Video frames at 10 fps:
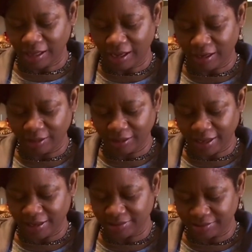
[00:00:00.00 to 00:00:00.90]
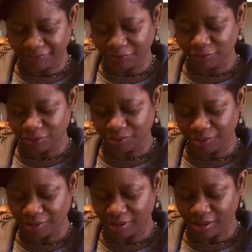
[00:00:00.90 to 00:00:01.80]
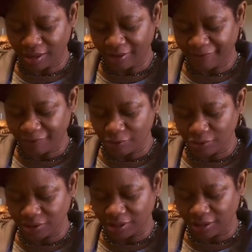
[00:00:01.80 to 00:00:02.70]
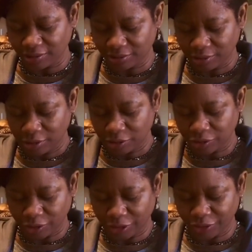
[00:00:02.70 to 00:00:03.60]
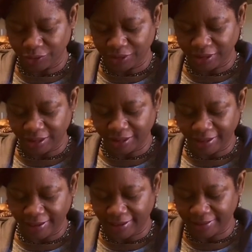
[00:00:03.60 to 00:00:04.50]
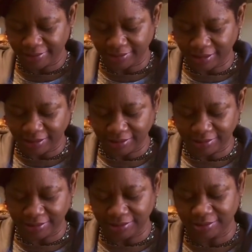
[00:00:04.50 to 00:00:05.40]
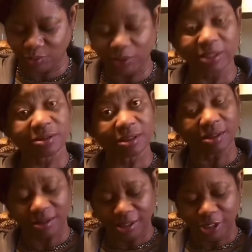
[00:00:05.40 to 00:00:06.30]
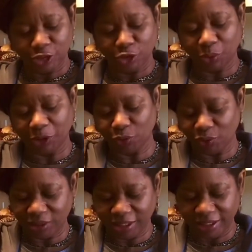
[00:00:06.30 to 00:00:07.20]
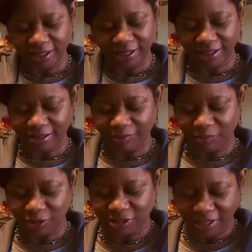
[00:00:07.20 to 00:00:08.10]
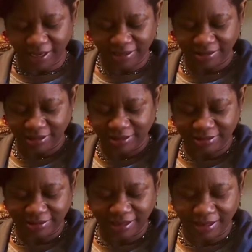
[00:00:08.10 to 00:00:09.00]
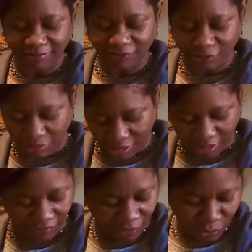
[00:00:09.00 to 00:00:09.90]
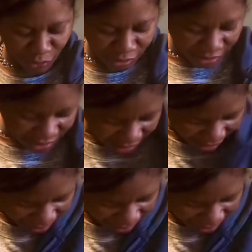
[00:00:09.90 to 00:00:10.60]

and guys, the fruits are frozen, so you don't need any ice, and this is winter, so we don't need much ice at this time. For me, if you notice, I'm